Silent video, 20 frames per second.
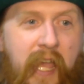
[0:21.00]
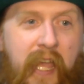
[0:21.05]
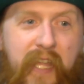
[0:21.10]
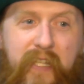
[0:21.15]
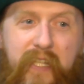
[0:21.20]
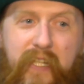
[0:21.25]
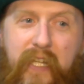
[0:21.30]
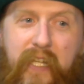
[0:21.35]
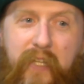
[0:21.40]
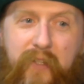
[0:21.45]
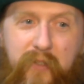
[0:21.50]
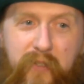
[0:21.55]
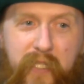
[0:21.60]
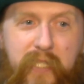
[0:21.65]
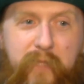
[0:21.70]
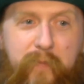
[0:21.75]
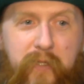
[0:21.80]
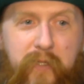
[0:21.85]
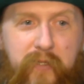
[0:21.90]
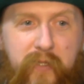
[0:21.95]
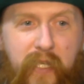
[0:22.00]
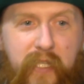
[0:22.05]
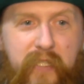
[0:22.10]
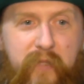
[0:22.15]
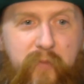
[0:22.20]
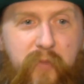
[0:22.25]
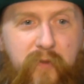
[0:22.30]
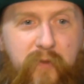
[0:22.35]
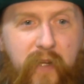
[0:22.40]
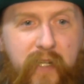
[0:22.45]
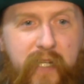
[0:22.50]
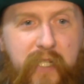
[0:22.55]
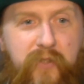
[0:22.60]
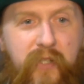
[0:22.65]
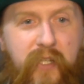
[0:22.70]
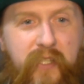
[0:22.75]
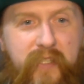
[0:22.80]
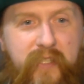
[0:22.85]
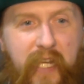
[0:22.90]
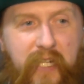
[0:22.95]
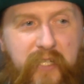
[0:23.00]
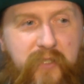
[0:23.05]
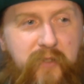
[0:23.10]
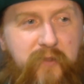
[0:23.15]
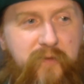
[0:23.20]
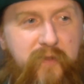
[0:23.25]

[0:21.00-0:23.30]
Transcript: Together, they specialize in providing transactional